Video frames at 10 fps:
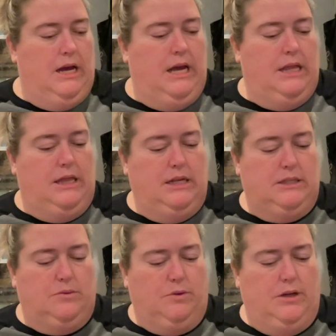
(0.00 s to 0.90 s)
And
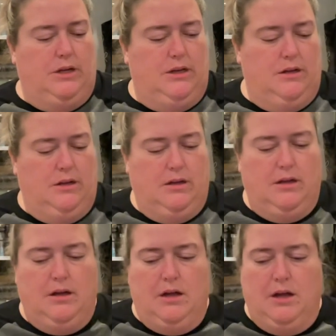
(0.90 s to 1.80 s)
this one
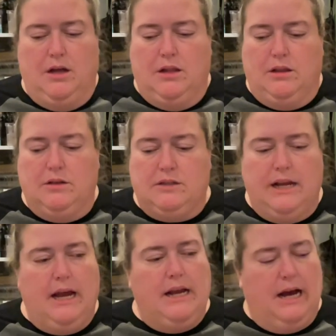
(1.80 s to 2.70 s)
looks like
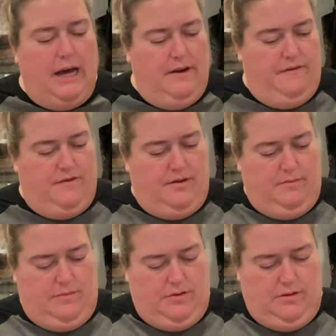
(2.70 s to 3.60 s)
I got it from